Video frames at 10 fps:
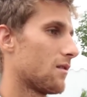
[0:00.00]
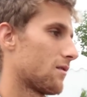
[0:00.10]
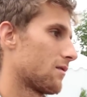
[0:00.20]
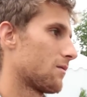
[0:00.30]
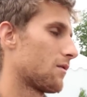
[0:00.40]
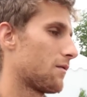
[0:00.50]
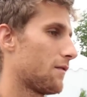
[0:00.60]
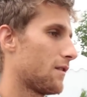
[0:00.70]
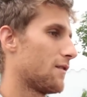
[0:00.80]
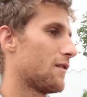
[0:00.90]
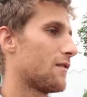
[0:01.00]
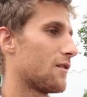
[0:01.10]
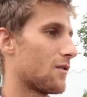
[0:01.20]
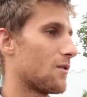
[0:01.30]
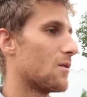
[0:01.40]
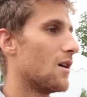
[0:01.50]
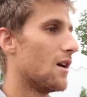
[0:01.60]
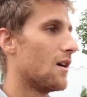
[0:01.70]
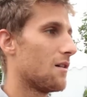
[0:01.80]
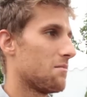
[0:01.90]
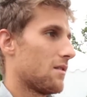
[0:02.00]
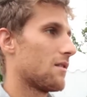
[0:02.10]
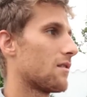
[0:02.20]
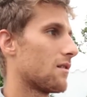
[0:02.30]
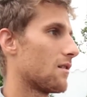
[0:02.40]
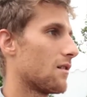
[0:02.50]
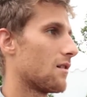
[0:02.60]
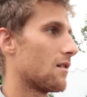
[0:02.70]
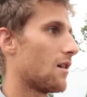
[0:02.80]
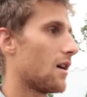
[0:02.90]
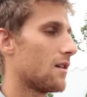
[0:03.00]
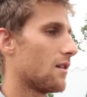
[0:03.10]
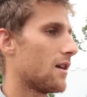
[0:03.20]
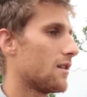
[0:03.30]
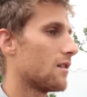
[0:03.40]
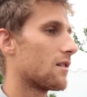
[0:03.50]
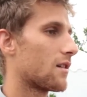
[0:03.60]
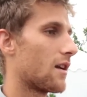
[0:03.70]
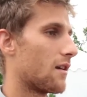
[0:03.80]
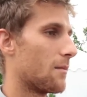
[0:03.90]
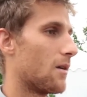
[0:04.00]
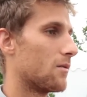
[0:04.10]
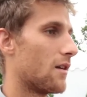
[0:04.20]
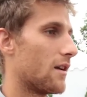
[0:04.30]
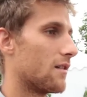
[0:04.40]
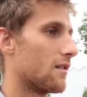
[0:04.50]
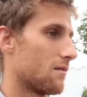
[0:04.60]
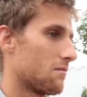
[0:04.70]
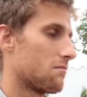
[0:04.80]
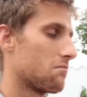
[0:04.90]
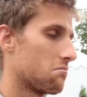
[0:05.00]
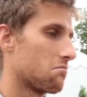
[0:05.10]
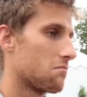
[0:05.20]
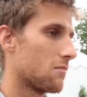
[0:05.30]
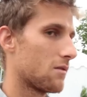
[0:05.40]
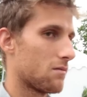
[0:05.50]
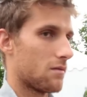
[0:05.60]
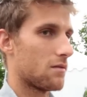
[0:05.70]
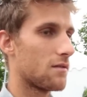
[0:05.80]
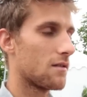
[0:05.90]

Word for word: so it was 50-50. So, yeah. Hmm. but uh, I I didn't care about the rain. Yeah. Hmm. It was.